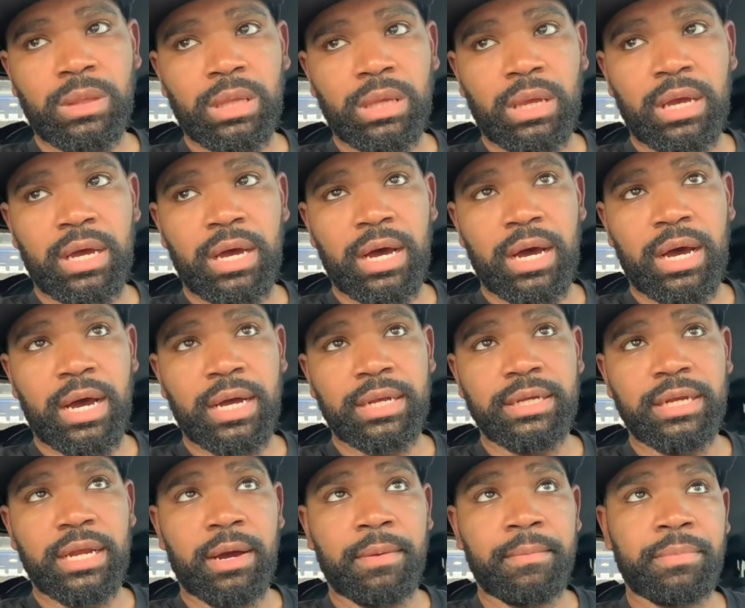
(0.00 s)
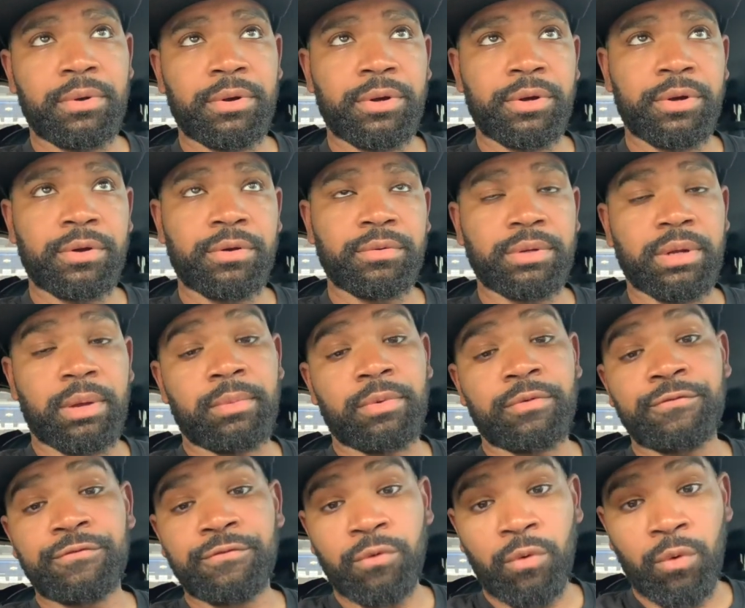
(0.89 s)

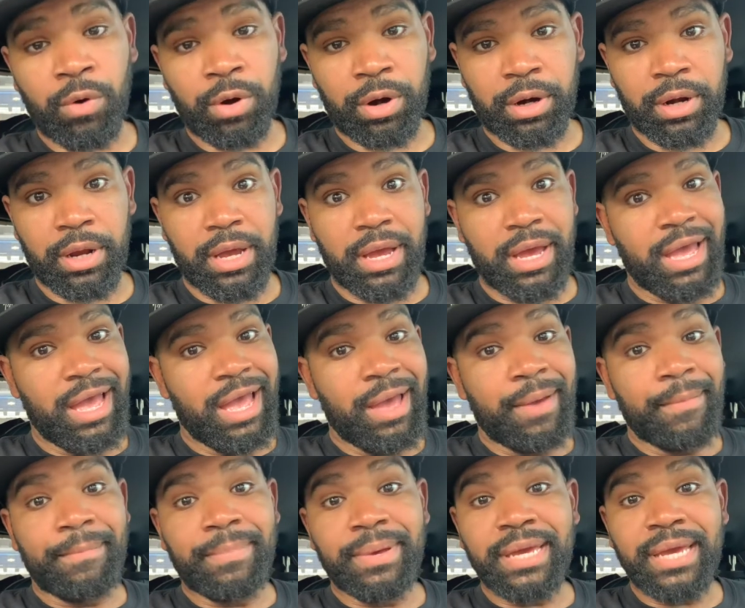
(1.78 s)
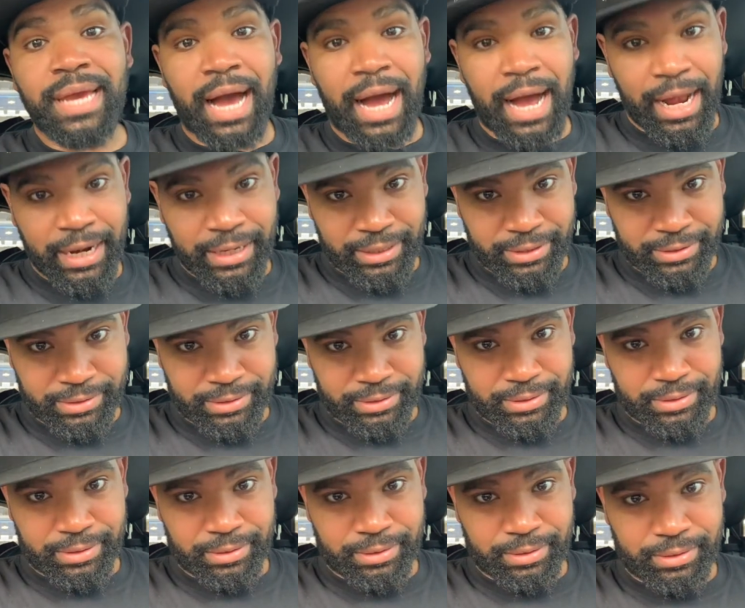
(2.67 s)
Number 4, be
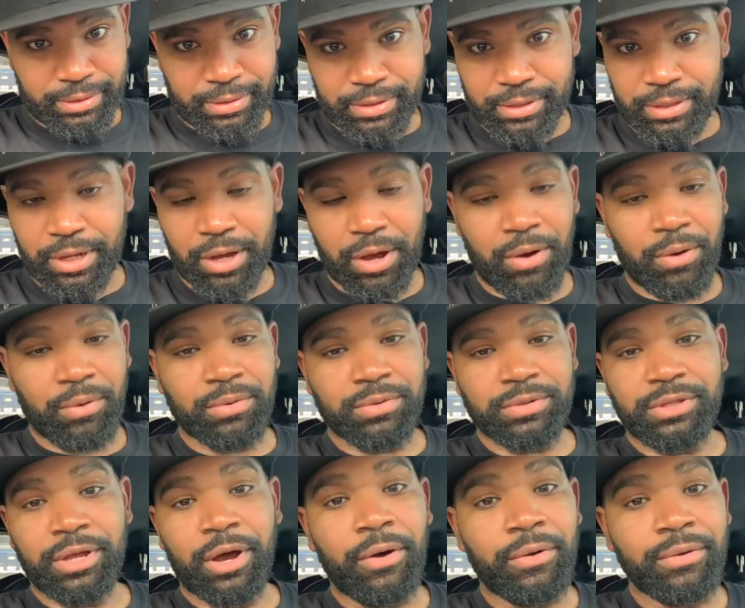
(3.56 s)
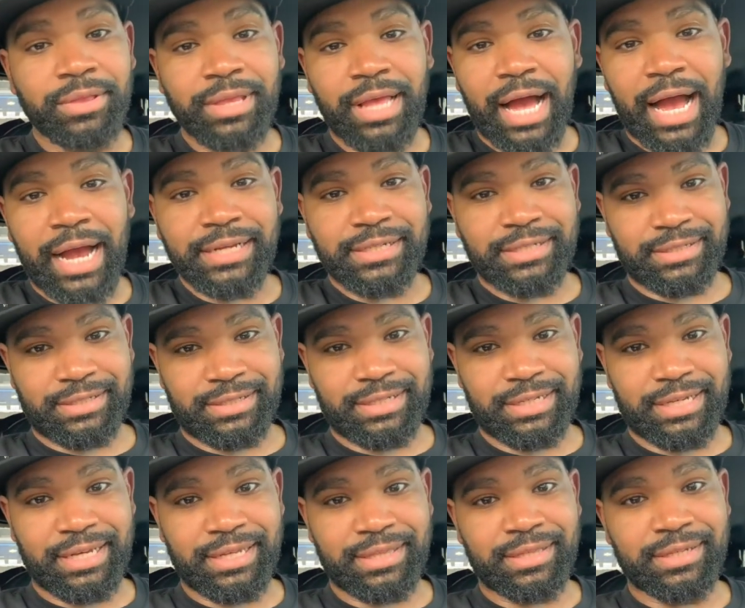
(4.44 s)
honest. Don't lie just
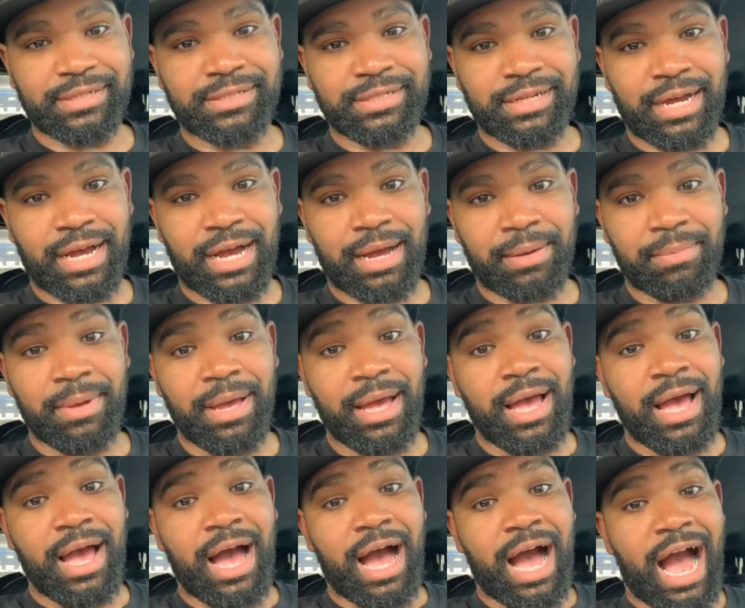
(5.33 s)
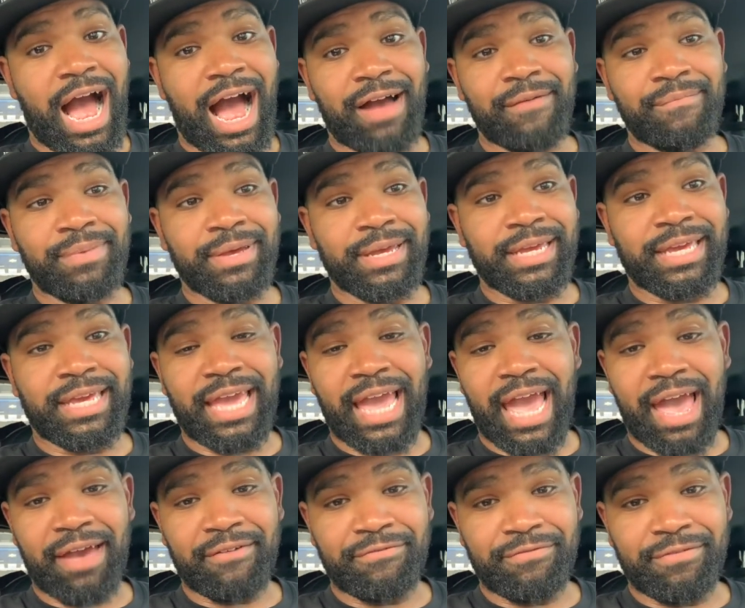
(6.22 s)
to get the job. I've been
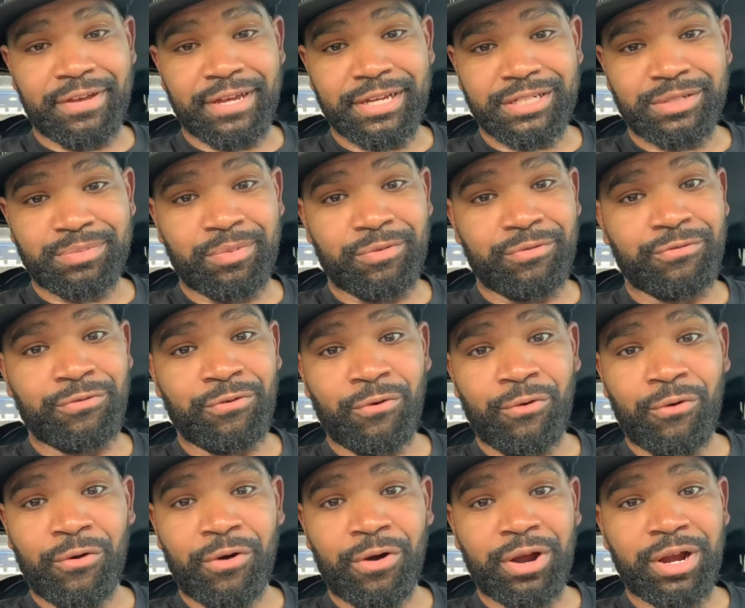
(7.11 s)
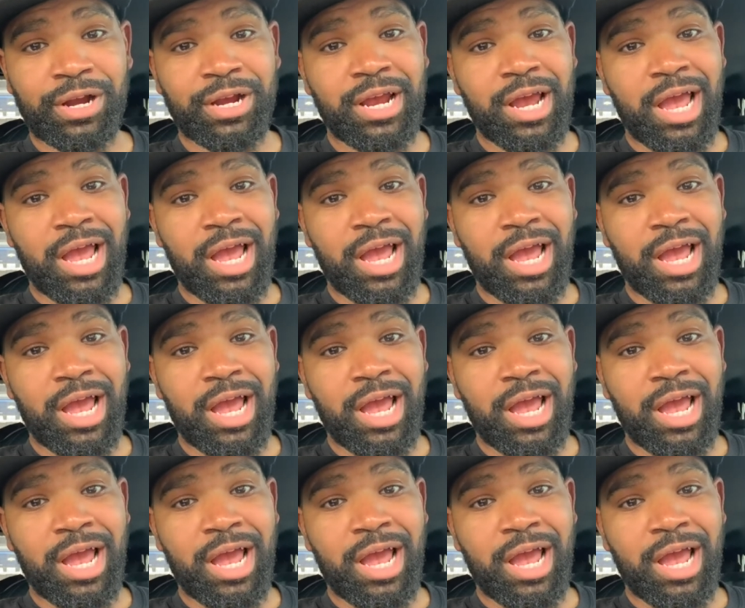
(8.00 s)
catfished before.